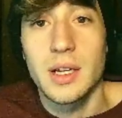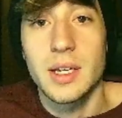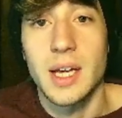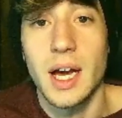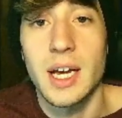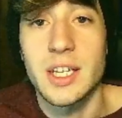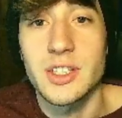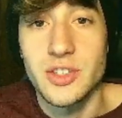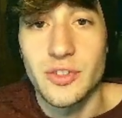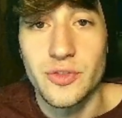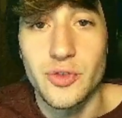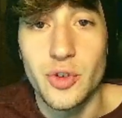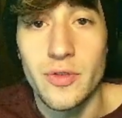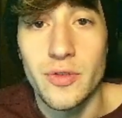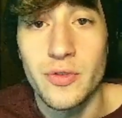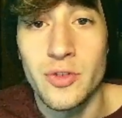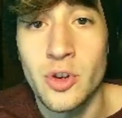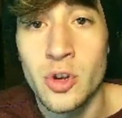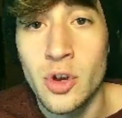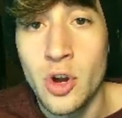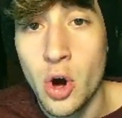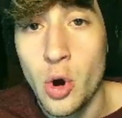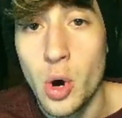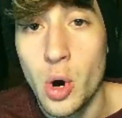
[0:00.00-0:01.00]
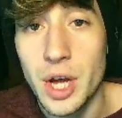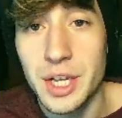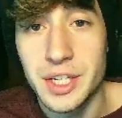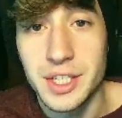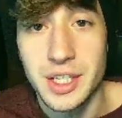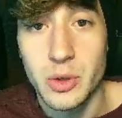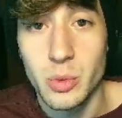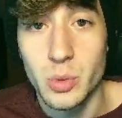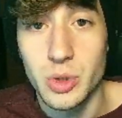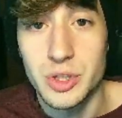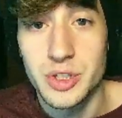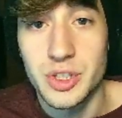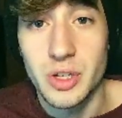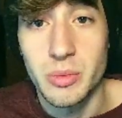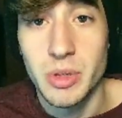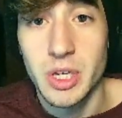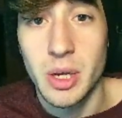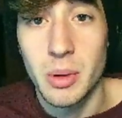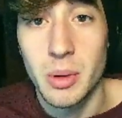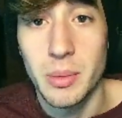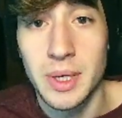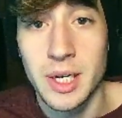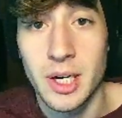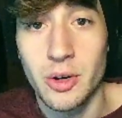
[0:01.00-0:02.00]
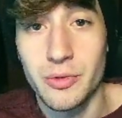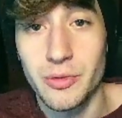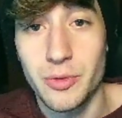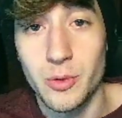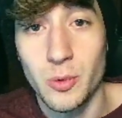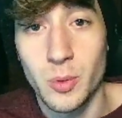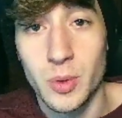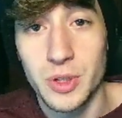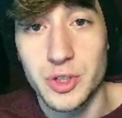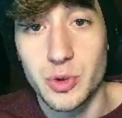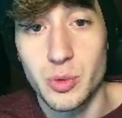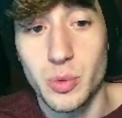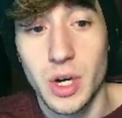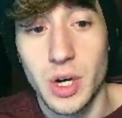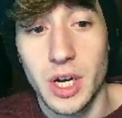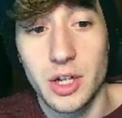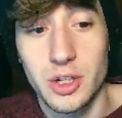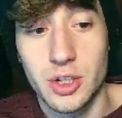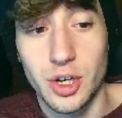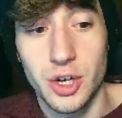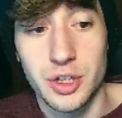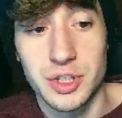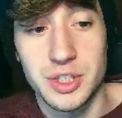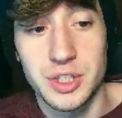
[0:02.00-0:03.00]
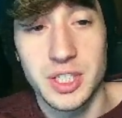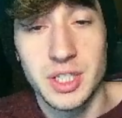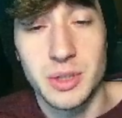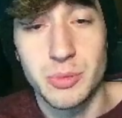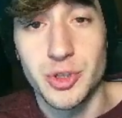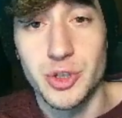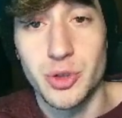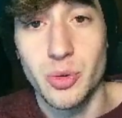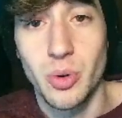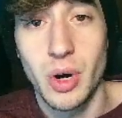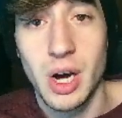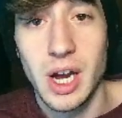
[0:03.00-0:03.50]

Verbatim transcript: Guys, if you have no idea what's going to be coming out for Winter Wildcard Team 2,